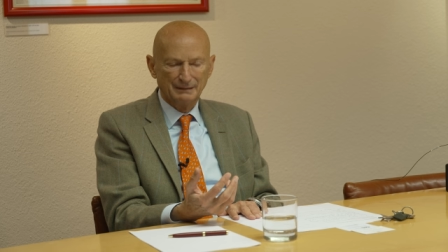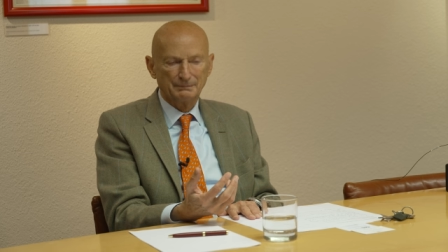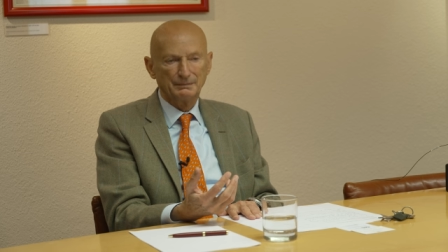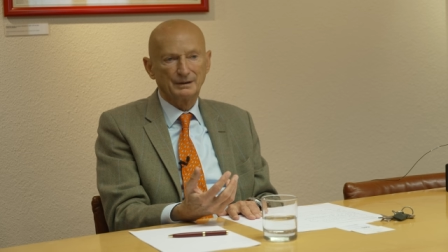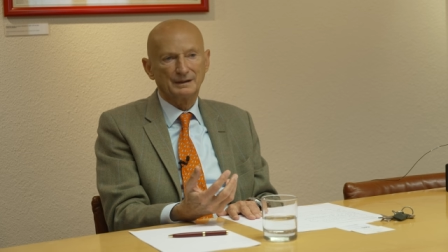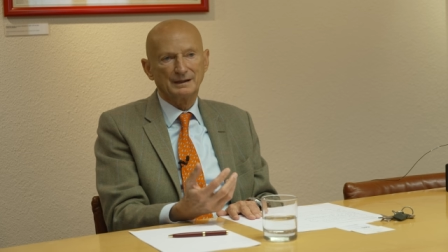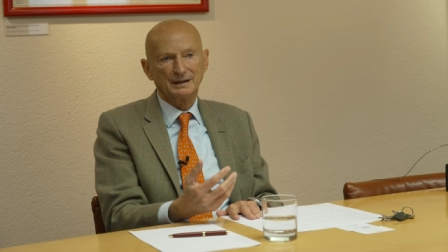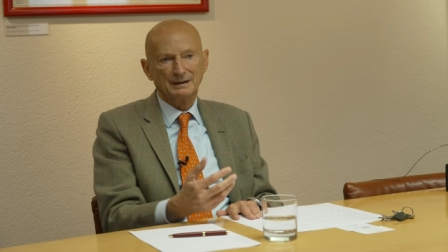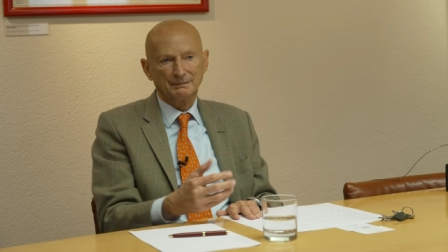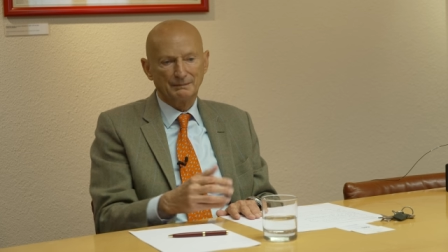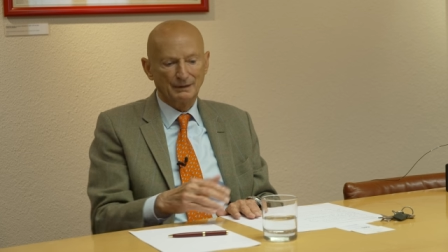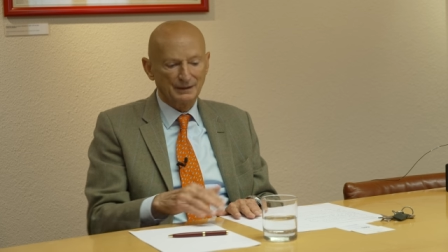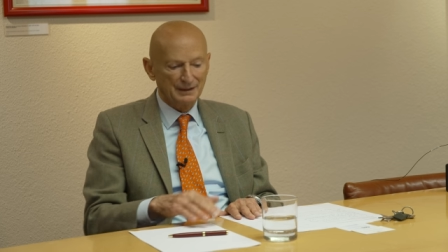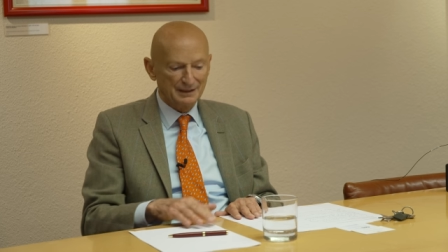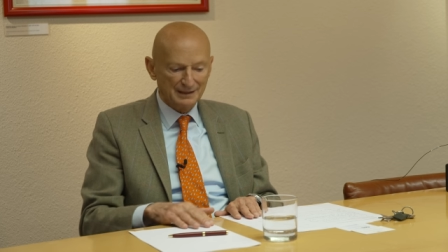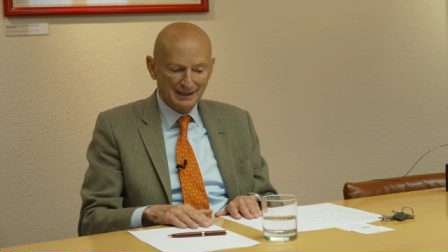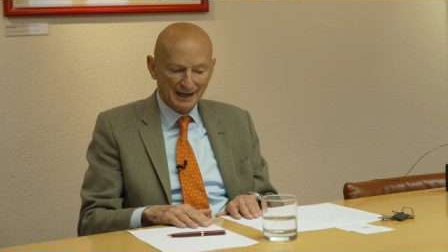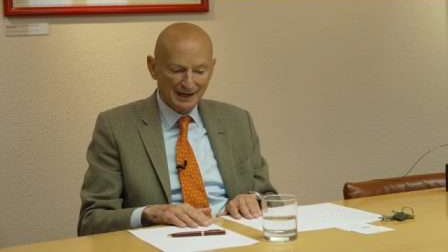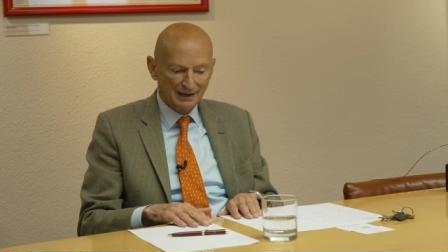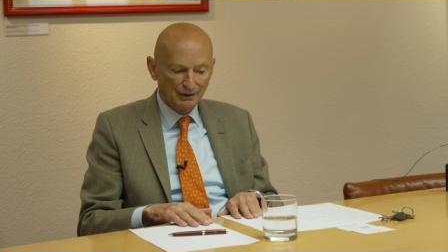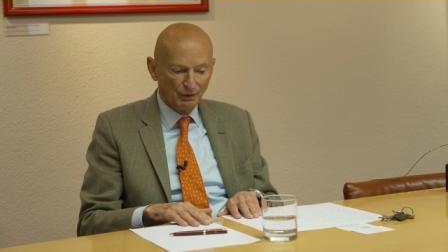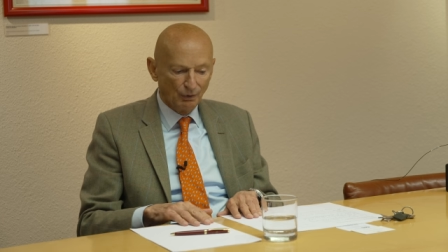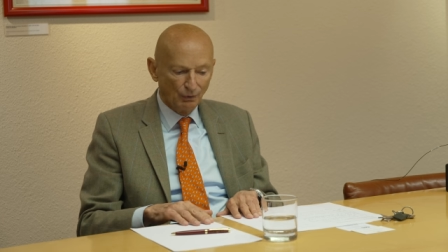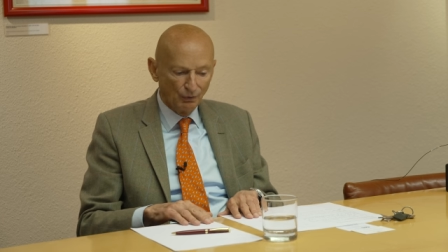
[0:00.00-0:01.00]
But it, but it
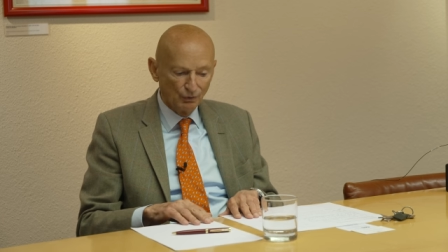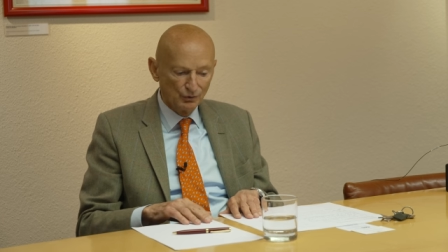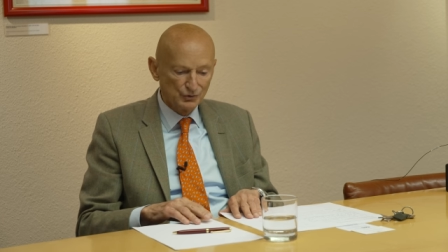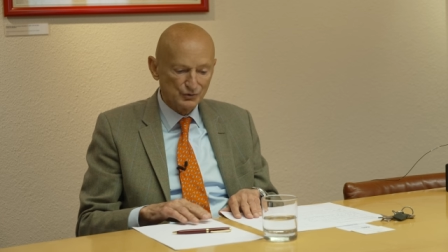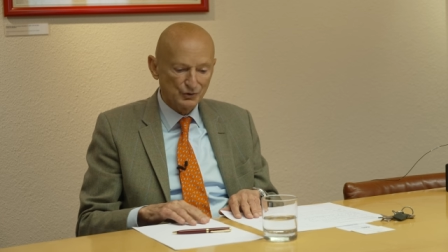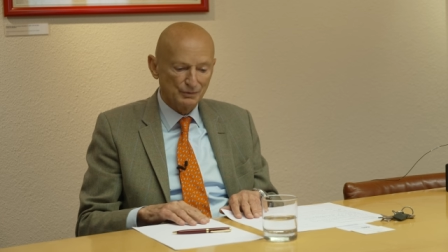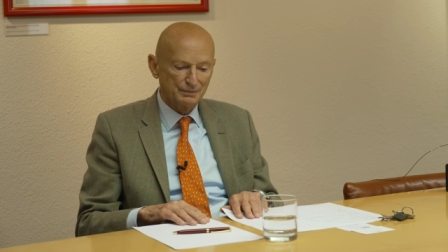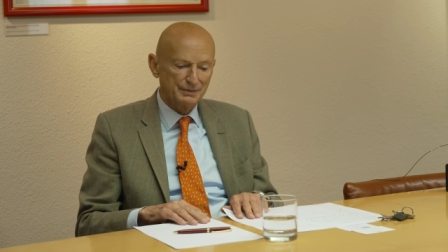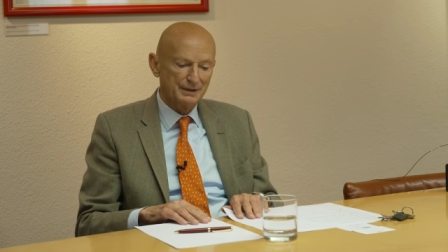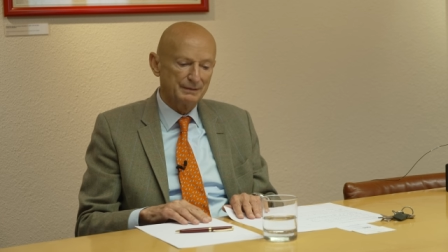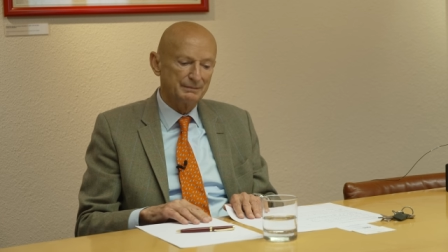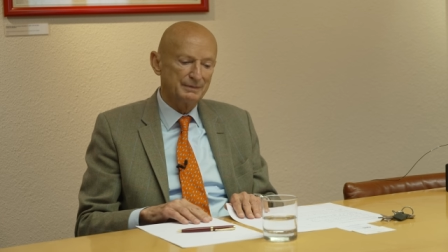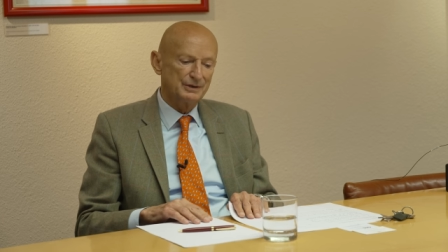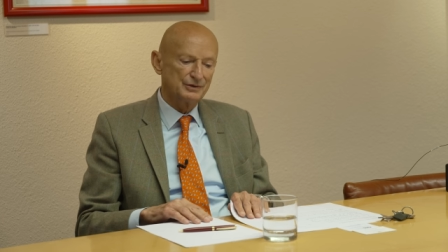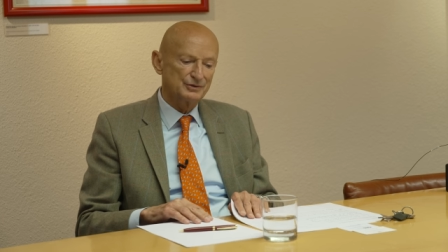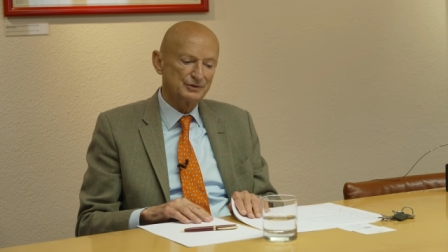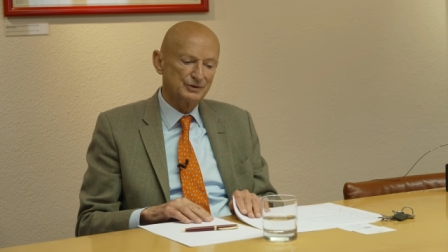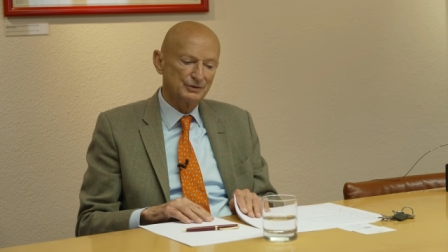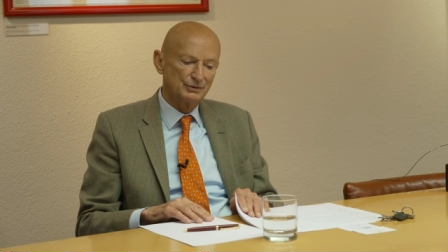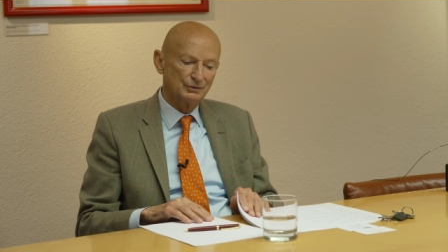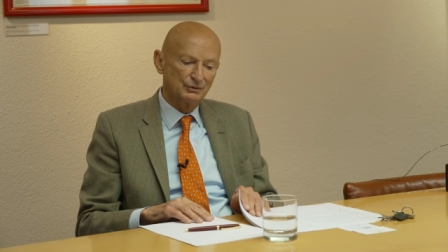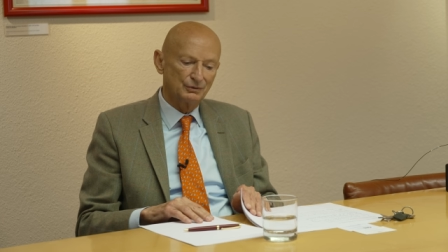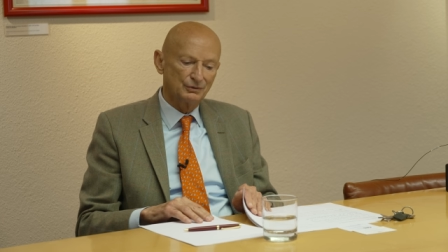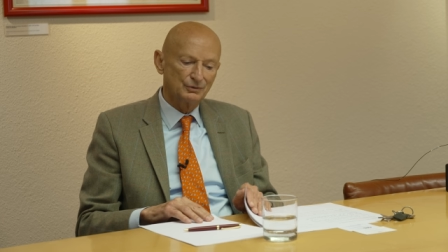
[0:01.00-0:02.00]
can also be
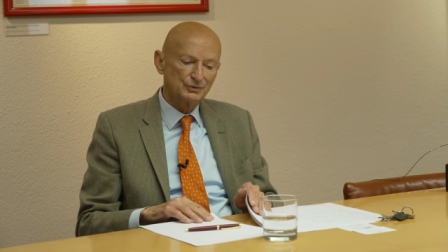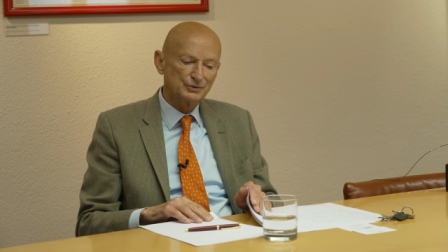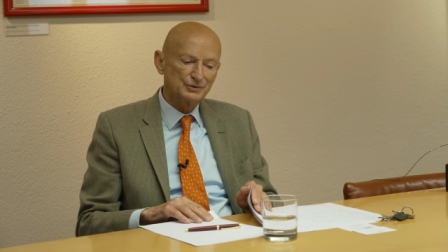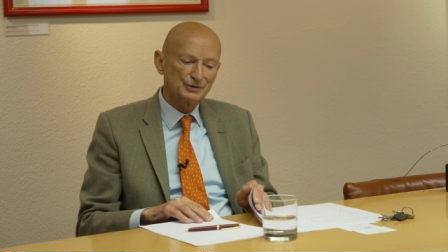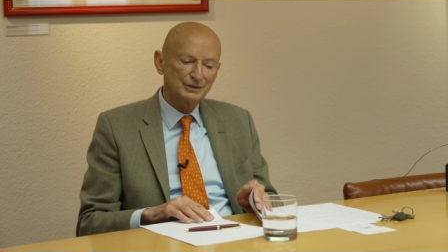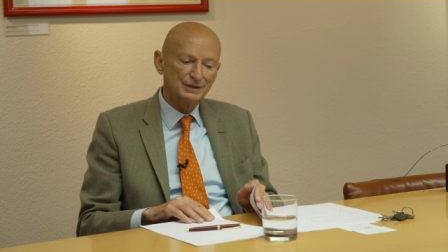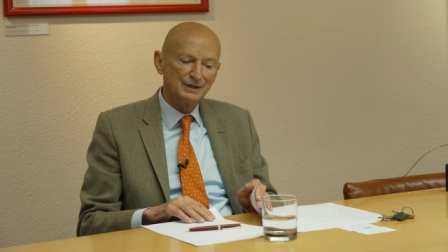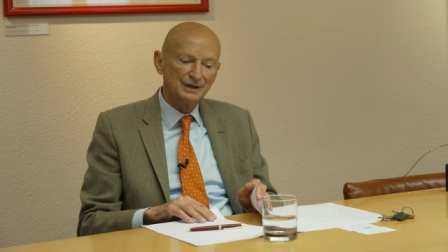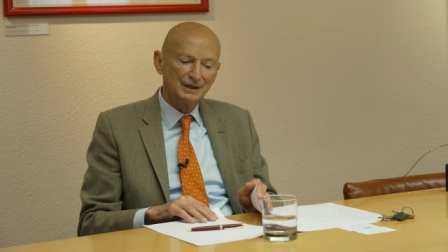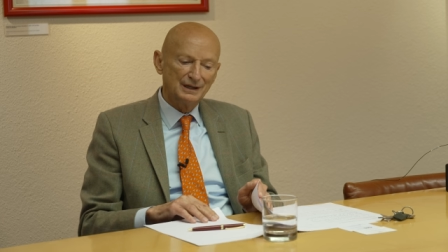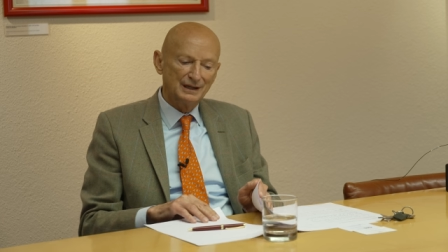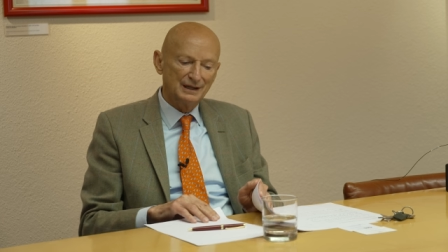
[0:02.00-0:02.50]
misused